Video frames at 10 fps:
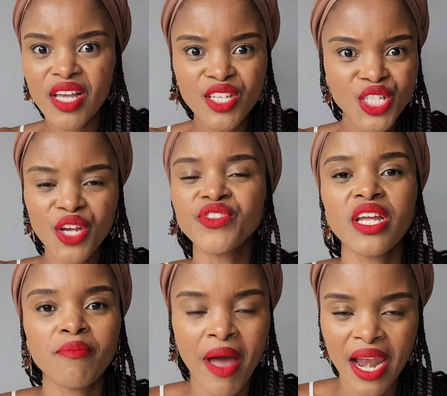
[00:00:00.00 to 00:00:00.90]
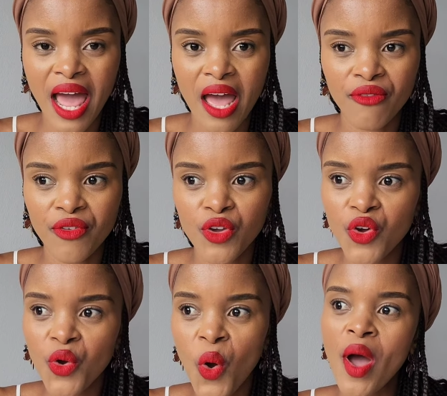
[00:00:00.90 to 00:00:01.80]
shifted my life,
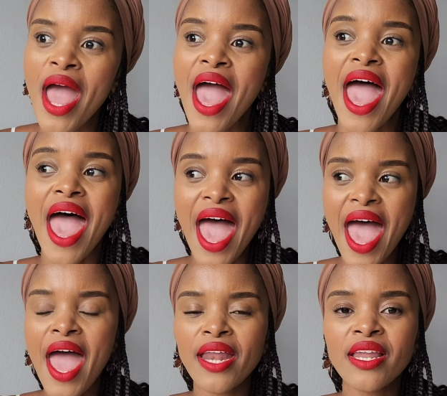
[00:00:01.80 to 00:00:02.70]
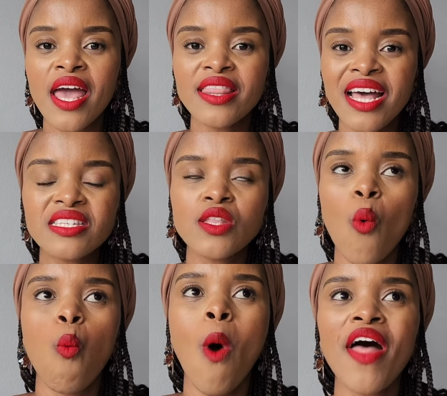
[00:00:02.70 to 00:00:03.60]
you know, and that's the
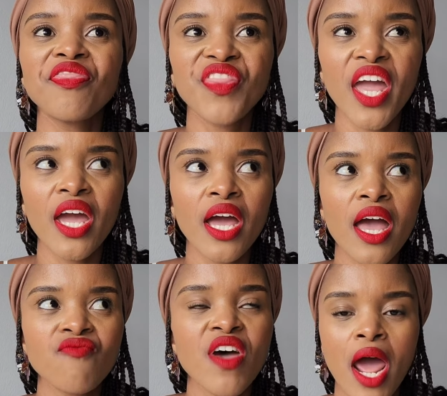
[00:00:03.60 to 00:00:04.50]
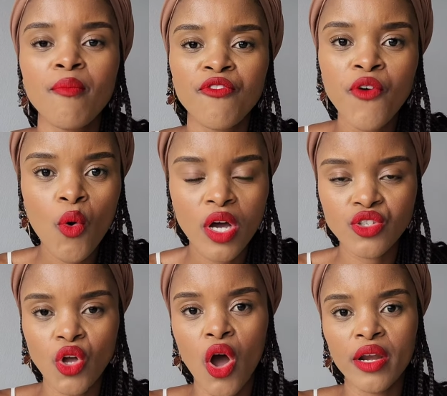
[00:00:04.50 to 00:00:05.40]
one thing that I'm
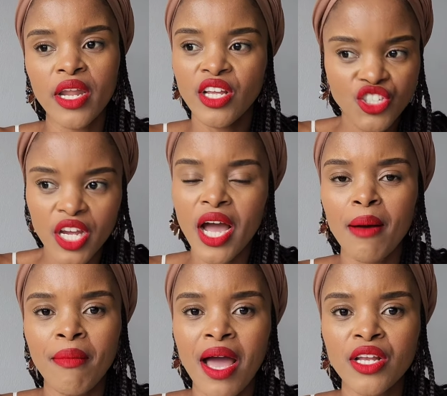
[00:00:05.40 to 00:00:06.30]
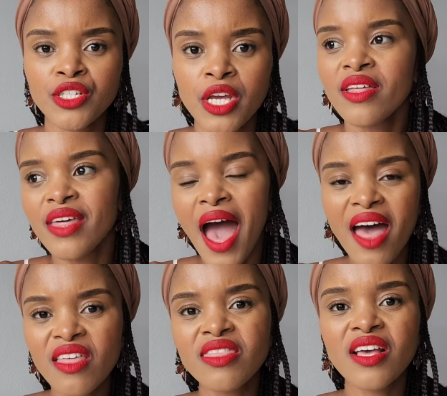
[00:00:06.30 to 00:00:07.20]
focused on njengamanje. There are
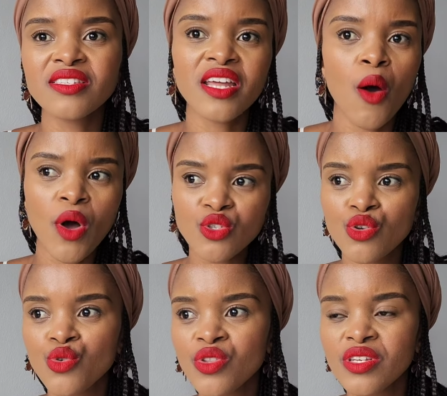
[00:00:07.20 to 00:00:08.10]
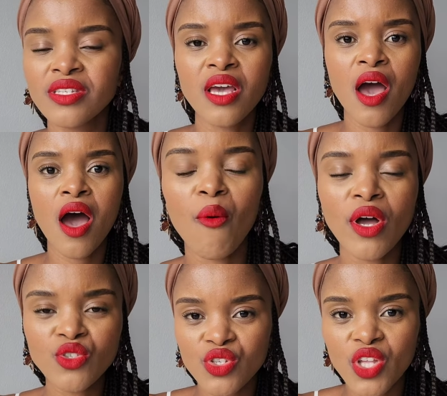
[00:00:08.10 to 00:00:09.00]
other things that I want to do this year. I
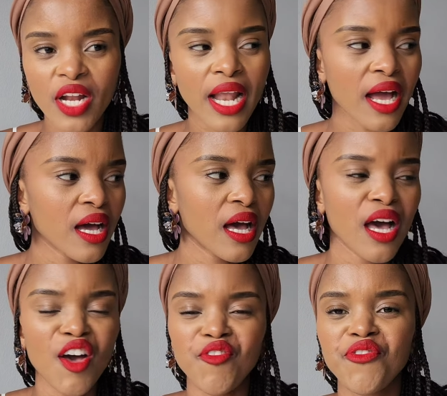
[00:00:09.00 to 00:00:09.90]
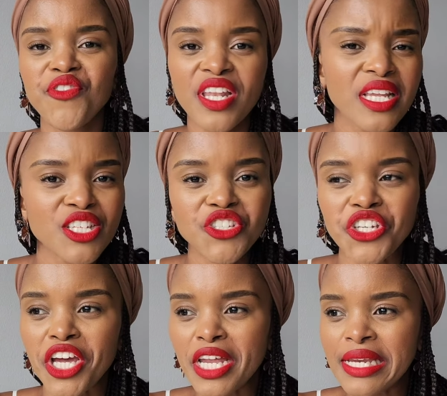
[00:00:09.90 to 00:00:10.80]
want to start like a fitness
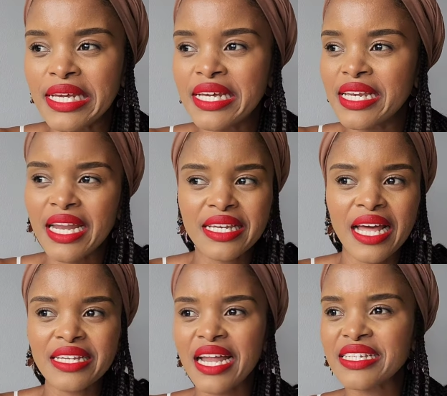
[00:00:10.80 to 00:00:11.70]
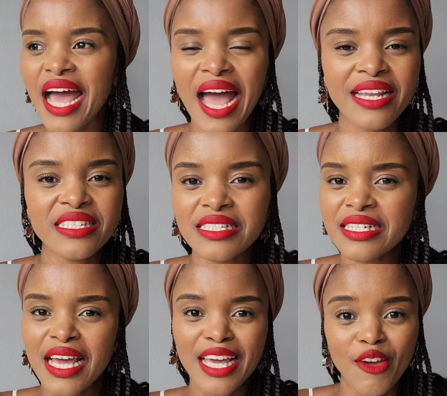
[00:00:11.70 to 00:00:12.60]
journey,
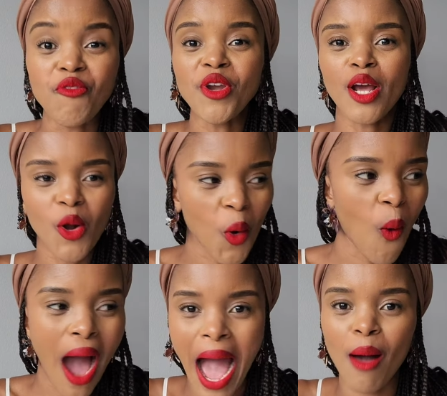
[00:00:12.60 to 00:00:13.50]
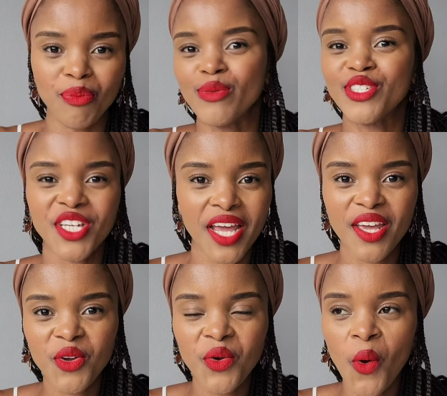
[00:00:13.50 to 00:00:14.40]
ngifuna glow up nje,
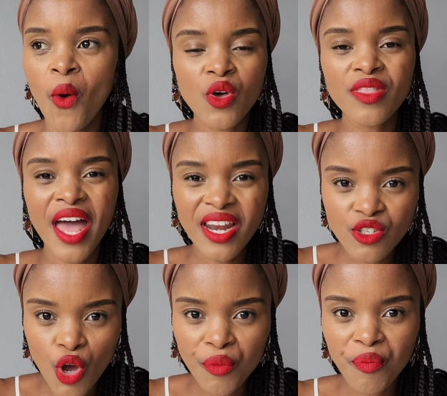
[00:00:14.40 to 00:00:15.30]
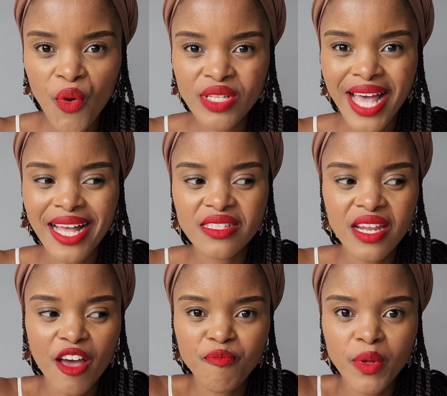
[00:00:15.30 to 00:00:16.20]
you know. But that is on pause until I've